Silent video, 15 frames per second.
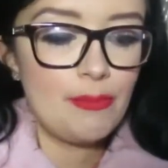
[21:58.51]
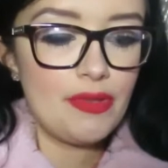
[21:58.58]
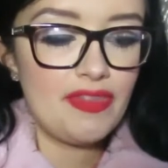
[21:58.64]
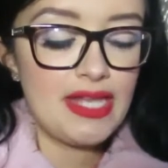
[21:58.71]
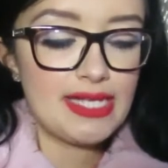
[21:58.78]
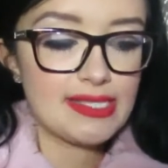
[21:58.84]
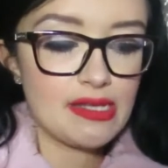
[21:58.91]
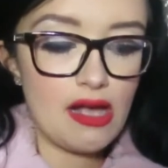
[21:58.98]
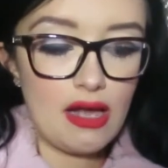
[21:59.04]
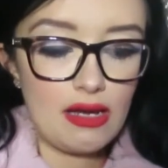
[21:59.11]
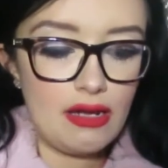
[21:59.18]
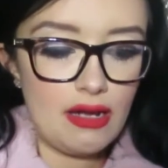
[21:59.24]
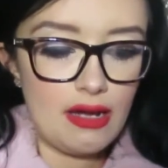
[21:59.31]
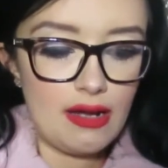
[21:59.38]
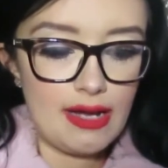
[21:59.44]
But this
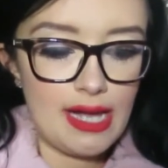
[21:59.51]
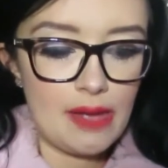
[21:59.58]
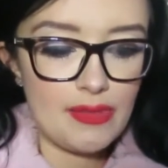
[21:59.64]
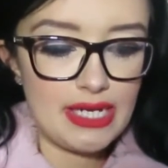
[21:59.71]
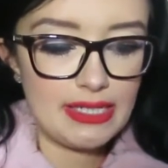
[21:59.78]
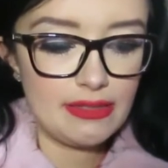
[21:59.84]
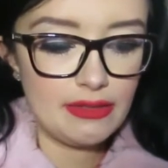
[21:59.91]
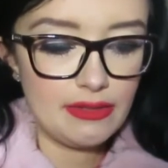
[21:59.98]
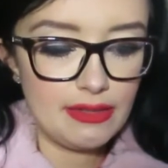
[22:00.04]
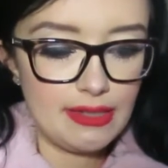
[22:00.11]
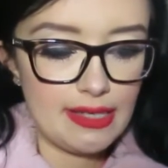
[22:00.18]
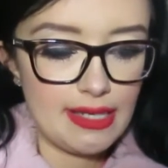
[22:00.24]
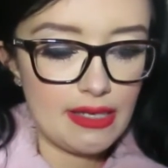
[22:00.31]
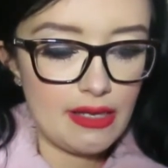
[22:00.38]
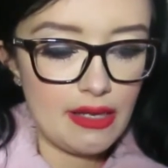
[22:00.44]
colour, I mean,
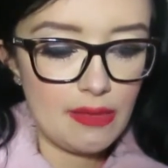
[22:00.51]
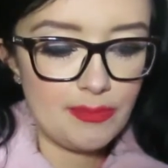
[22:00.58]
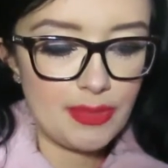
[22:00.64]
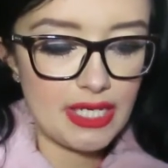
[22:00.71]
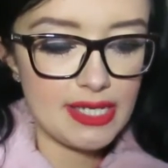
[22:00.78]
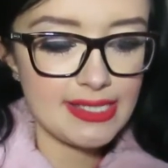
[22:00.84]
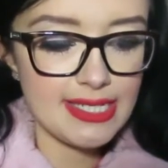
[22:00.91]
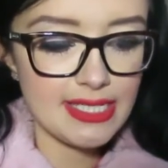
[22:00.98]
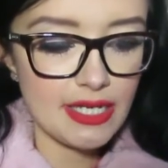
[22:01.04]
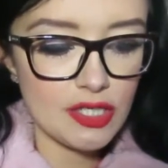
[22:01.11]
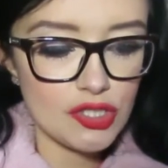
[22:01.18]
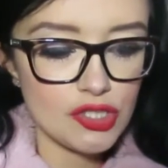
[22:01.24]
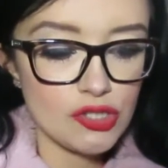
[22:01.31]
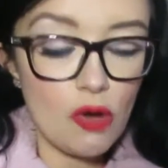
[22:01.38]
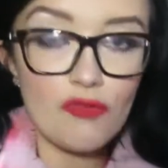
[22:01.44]
because it's like a
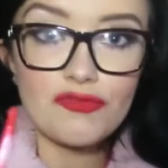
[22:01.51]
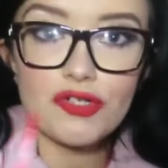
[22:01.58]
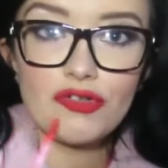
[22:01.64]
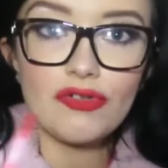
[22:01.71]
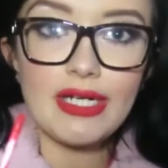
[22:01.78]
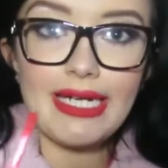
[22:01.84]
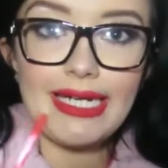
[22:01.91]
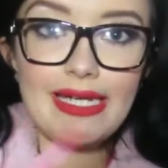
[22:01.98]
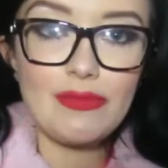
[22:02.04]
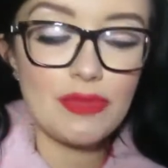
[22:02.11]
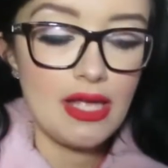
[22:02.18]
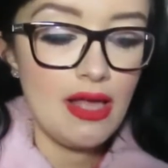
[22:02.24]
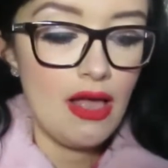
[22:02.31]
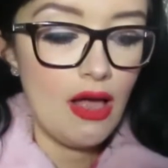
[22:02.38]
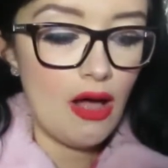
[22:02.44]
soft
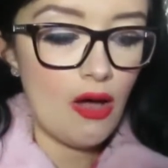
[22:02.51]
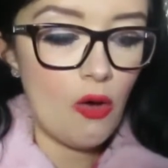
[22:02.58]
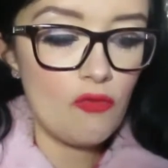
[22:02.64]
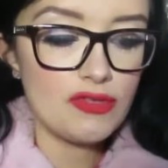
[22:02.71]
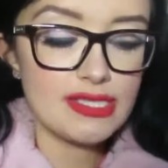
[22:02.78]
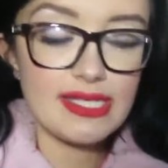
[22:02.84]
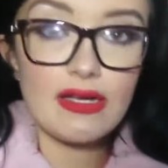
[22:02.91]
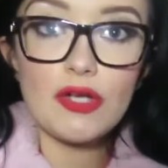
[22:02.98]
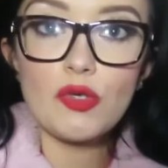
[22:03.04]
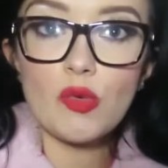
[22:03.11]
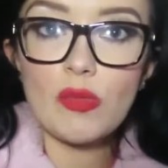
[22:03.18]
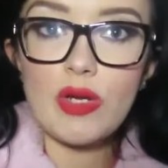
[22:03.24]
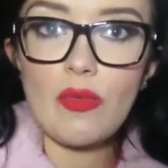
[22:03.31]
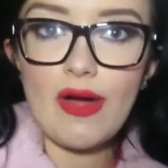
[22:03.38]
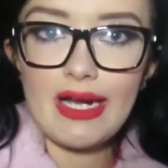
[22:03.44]
cream, obviously I
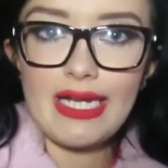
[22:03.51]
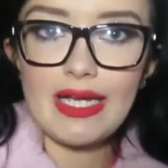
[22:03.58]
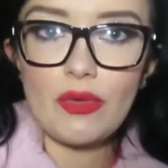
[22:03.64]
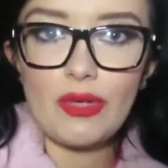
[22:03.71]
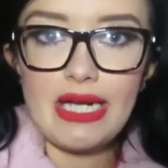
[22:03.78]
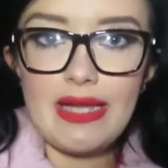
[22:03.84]
normally wear liquid